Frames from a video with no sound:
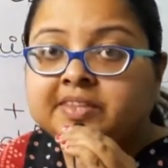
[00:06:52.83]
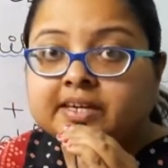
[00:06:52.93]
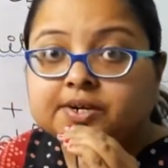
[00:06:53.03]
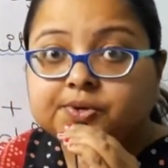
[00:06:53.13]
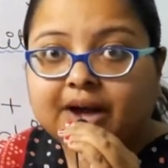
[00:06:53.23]

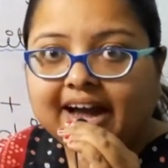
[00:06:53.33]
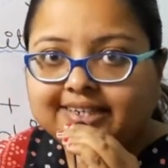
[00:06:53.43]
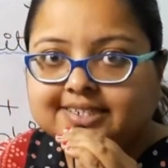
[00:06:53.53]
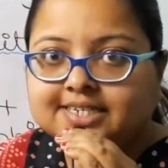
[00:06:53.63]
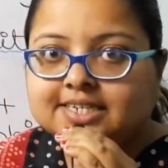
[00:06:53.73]

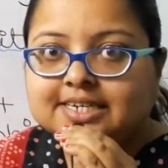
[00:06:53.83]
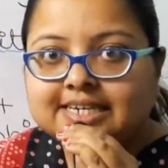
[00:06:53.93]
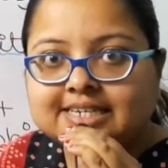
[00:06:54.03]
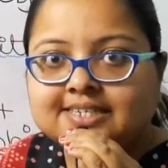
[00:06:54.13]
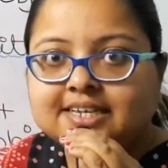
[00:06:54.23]
write
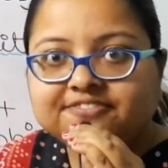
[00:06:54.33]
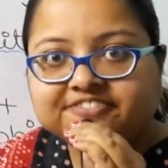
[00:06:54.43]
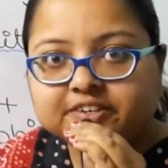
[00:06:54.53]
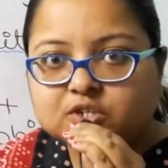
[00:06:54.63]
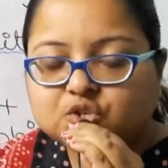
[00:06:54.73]
is the
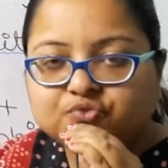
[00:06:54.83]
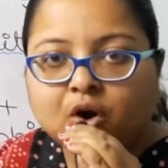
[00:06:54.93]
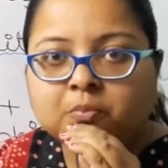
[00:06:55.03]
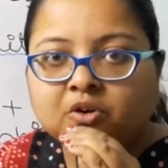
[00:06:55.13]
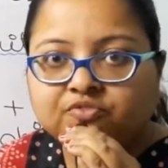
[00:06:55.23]
first
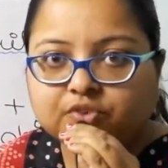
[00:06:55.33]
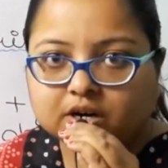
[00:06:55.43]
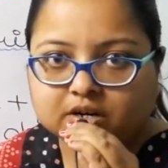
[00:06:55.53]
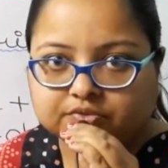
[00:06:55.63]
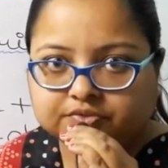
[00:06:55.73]
form of
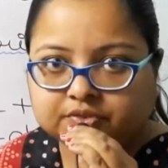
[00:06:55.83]
verb